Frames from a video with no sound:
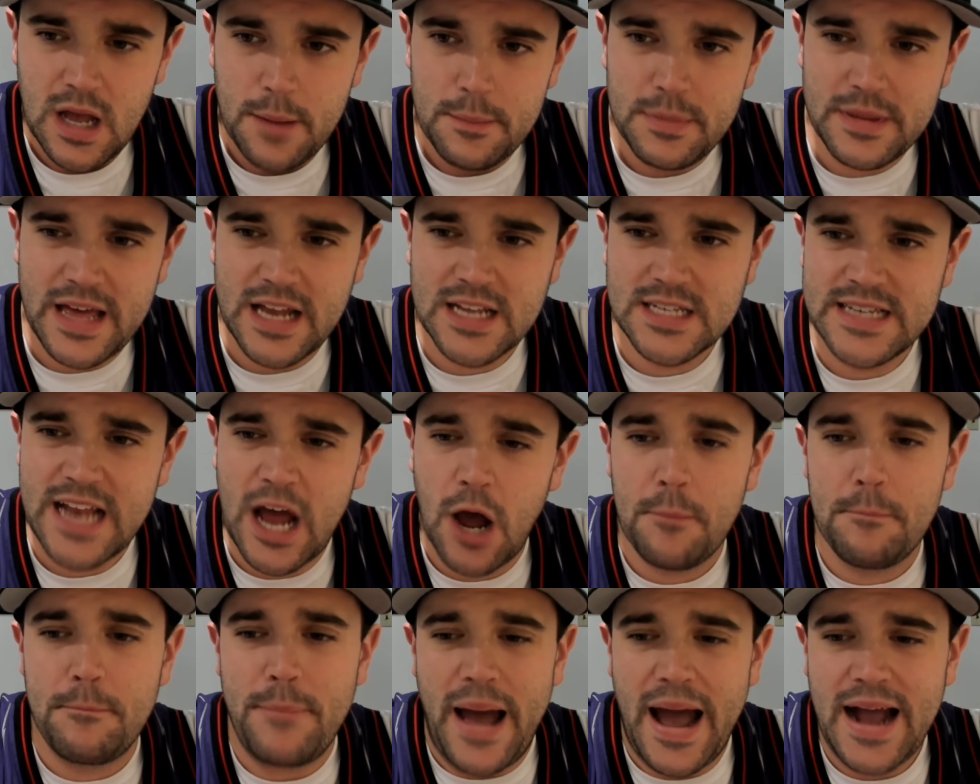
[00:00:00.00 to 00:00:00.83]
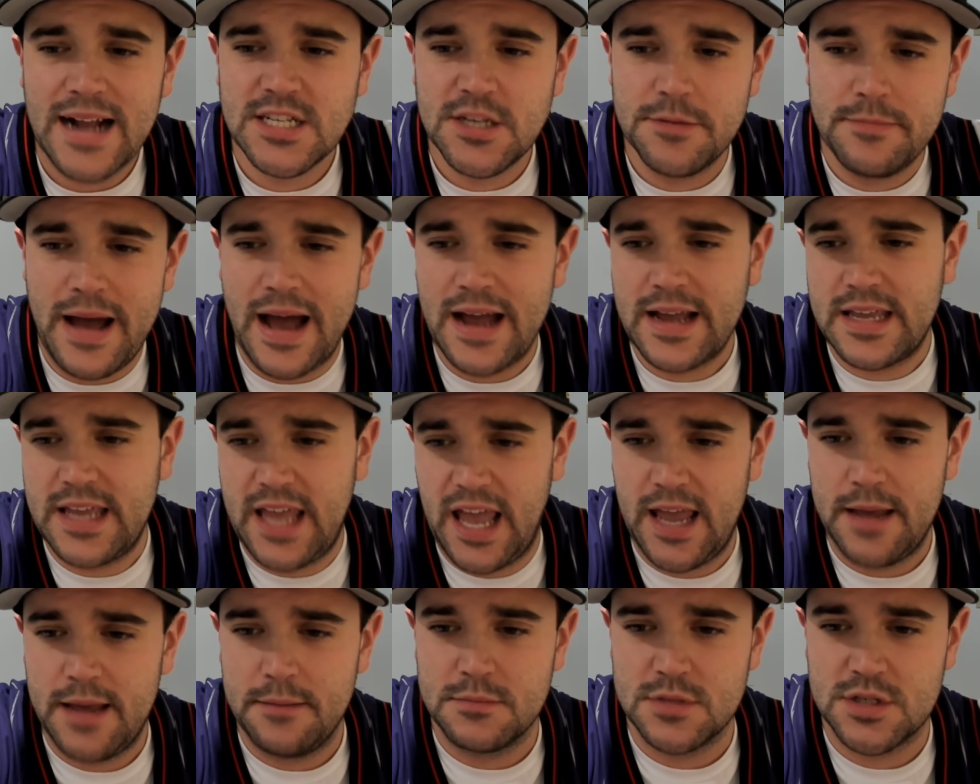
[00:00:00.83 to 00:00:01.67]
But that is now back-to-back
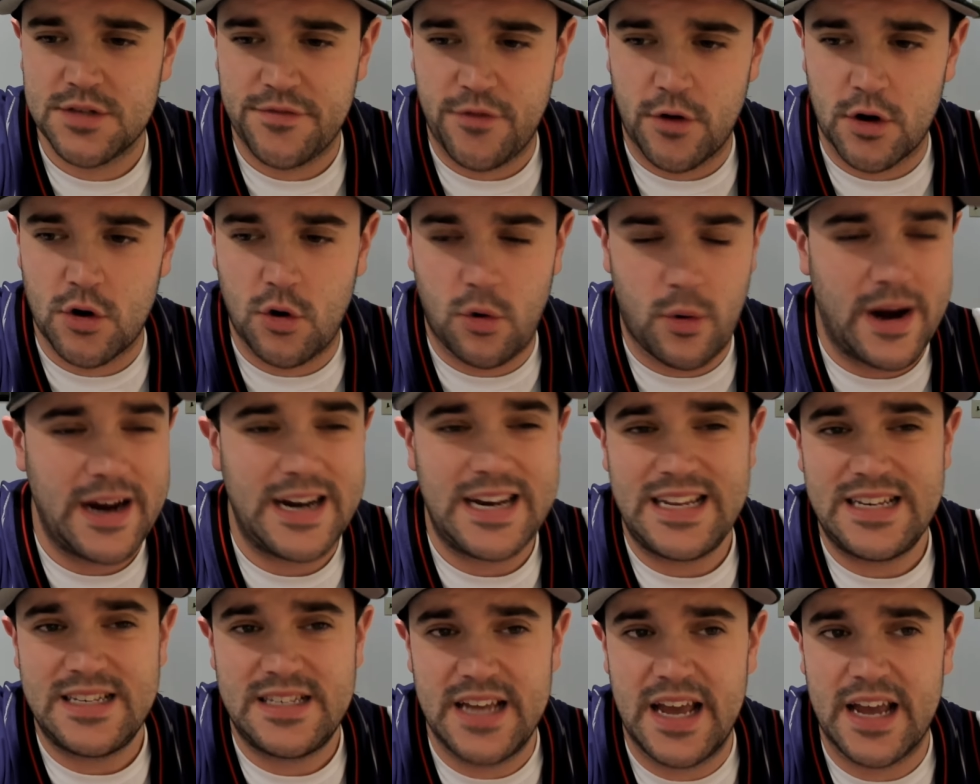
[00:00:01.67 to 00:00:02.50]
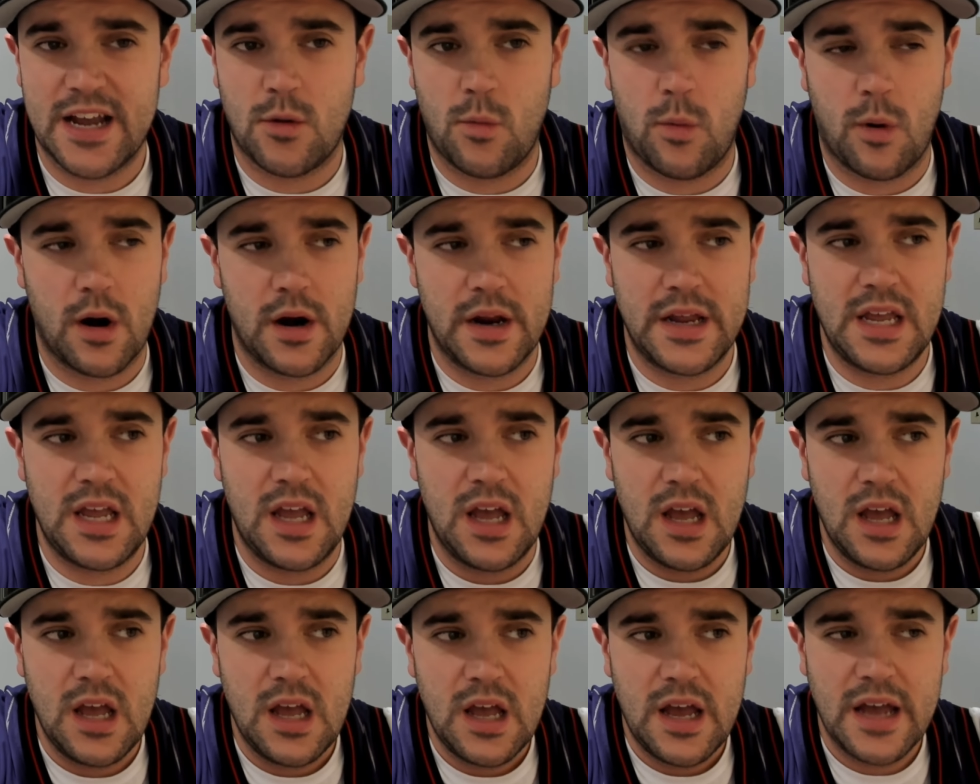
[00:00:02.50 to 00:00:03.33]
games for Grady Dick, where
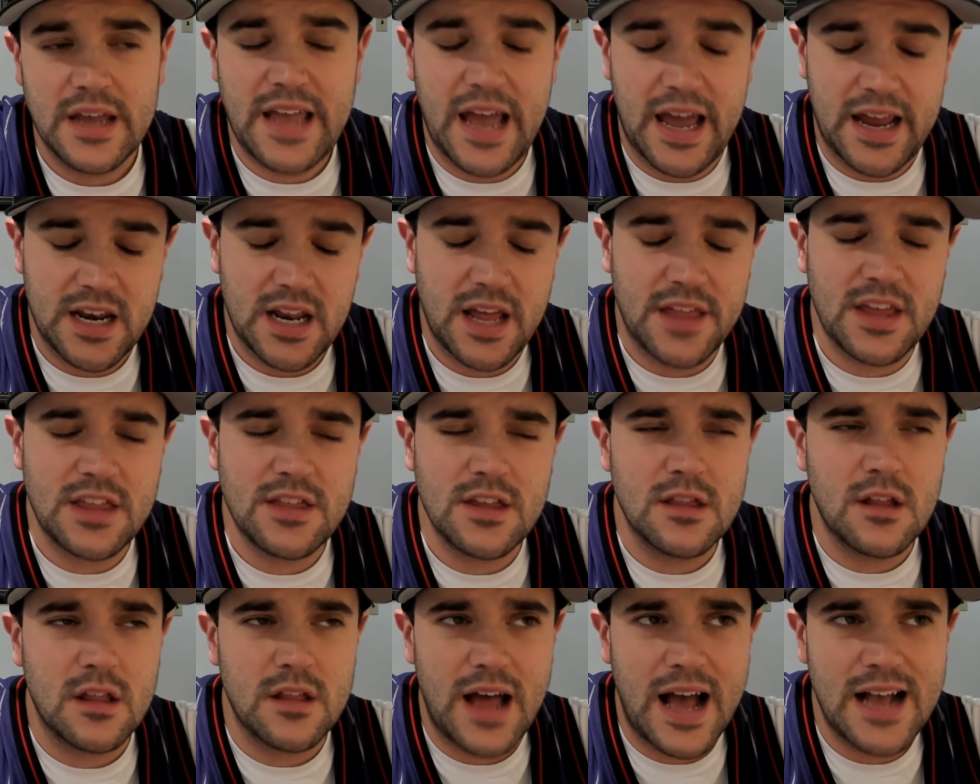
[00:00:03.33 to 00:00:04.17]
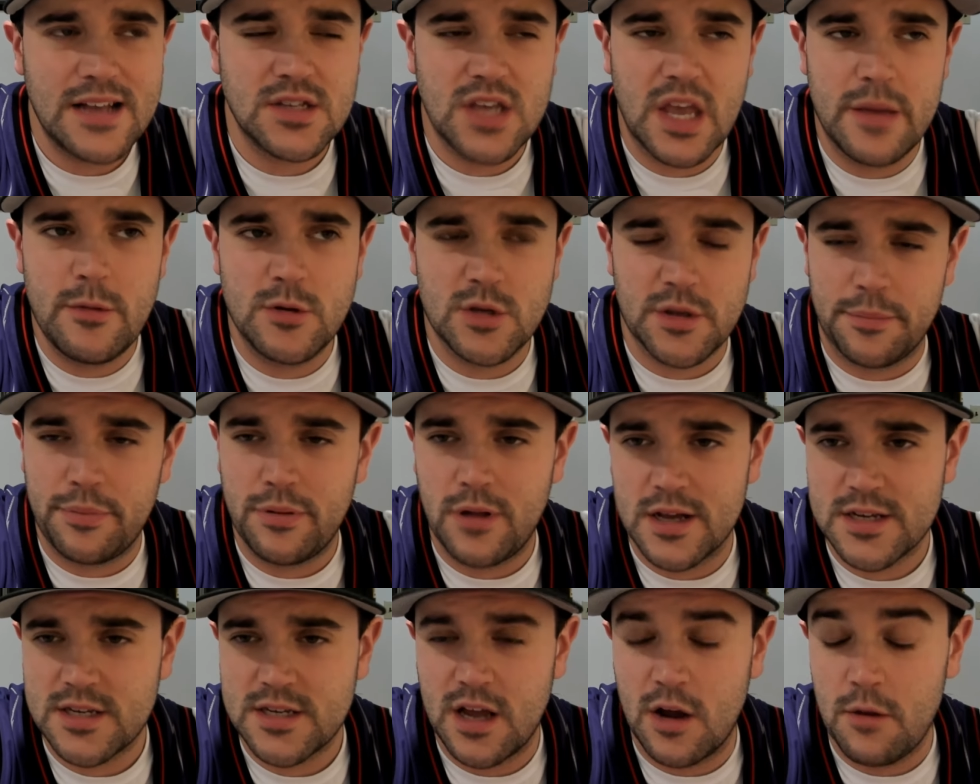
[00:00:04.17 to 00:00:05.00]
he, again, I think in the last game he
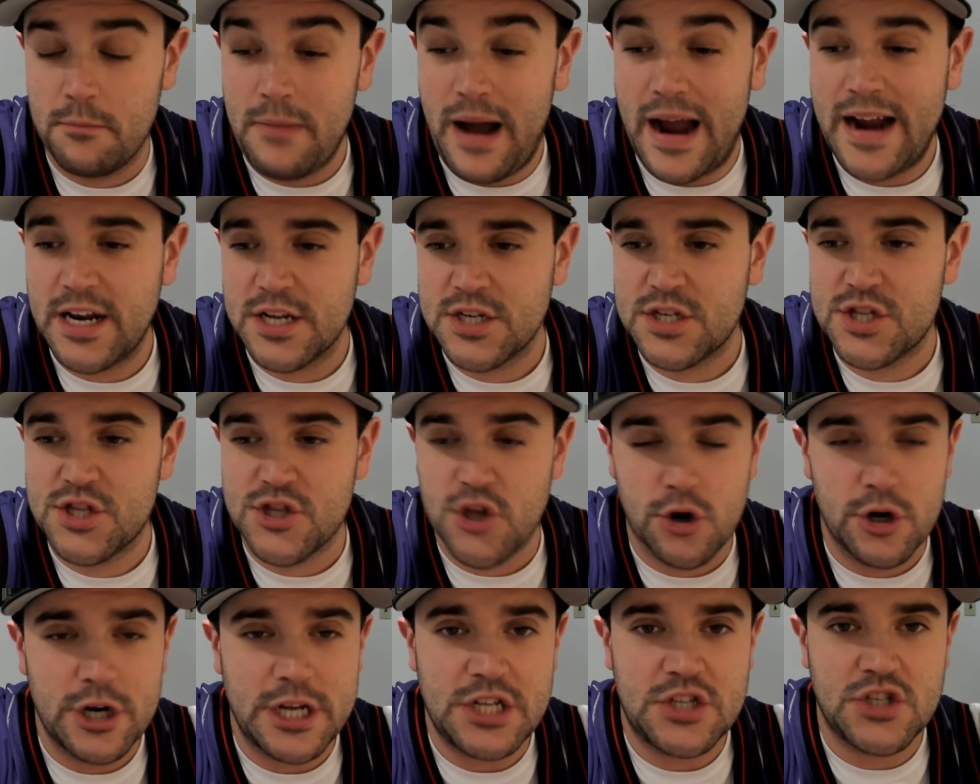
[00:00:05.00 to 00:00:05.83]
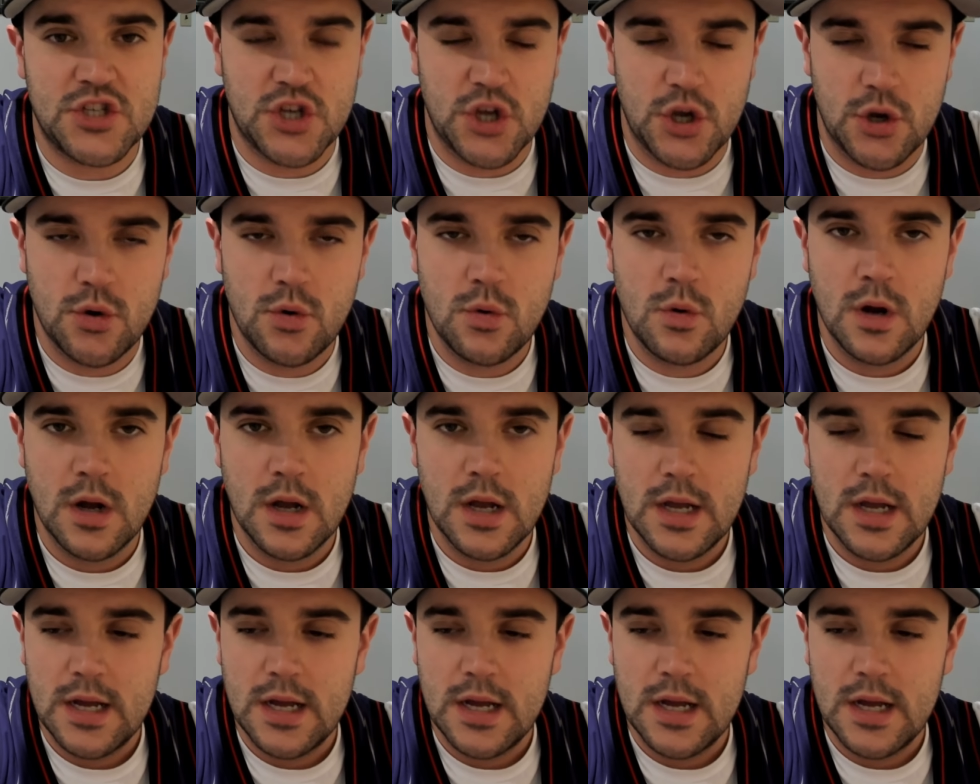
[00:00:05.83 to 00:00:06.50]
was minus 32.